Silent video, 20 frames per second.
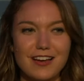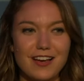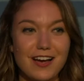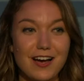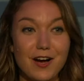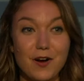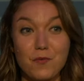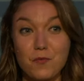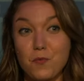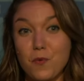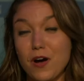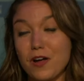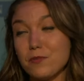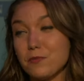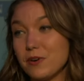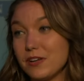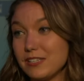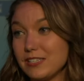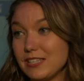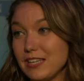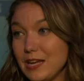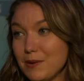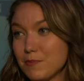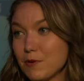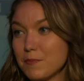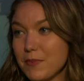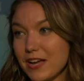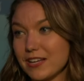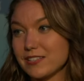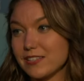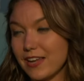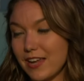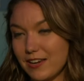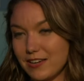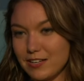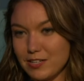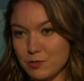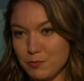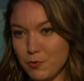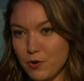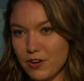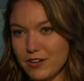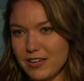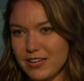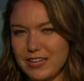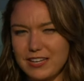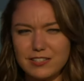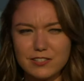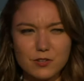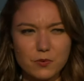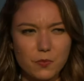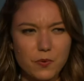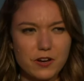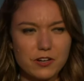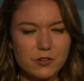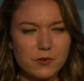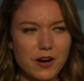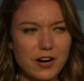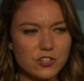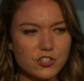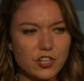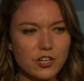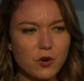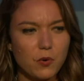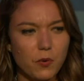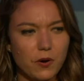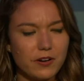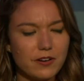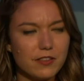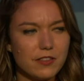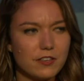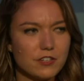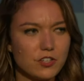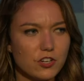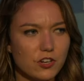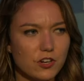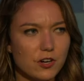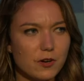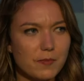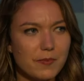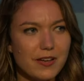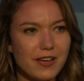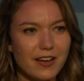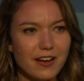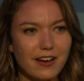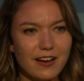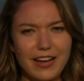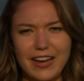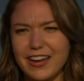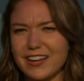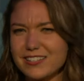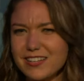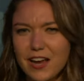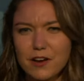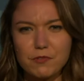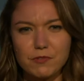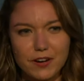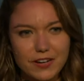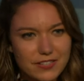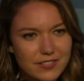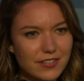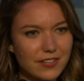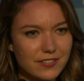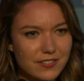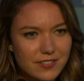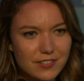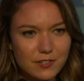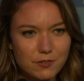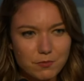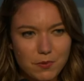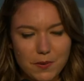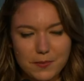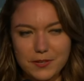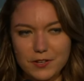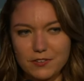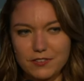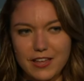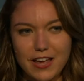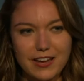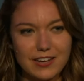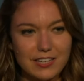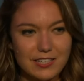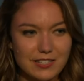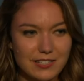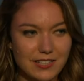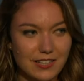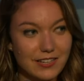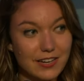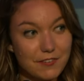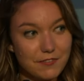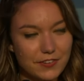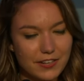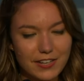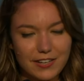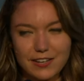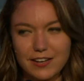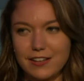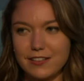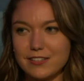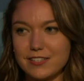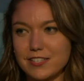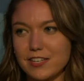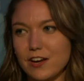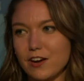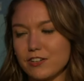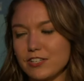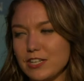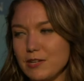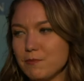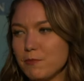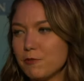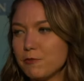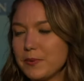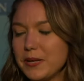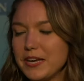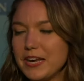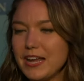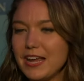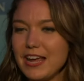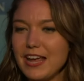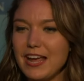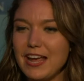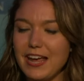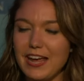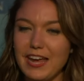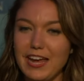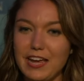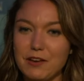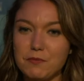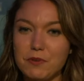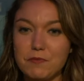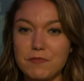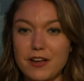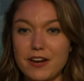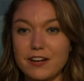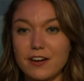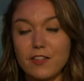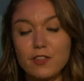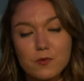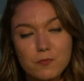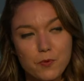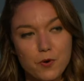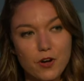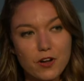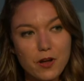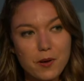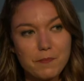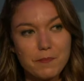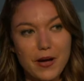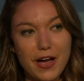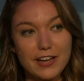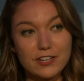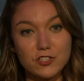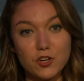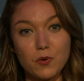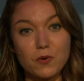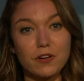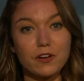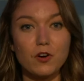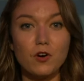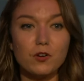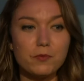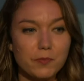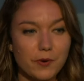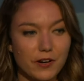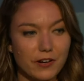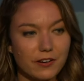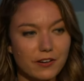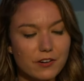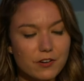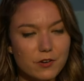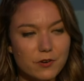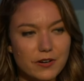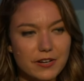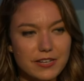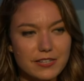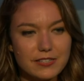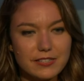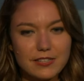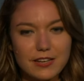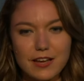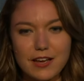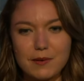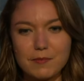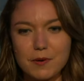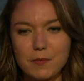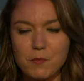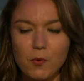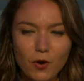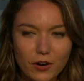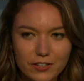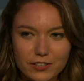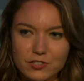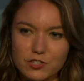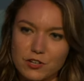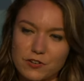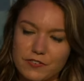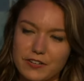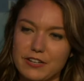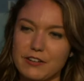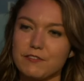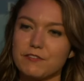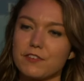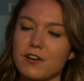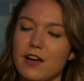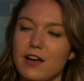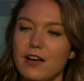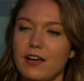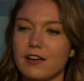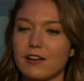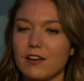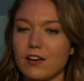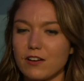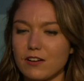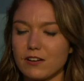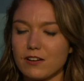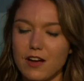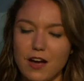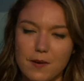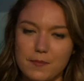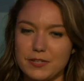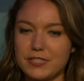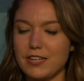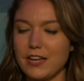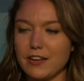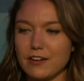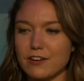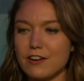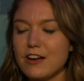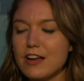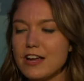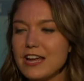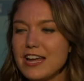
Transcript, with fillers: Uh, one was Ibram X. Kendi's book. He's the one who actually coined the term uh, anti racist. You've probably heard that. He's significant in the CRT movement. And we read another book by Jonah Goldberg, who is um, a more conservative uh, commentator.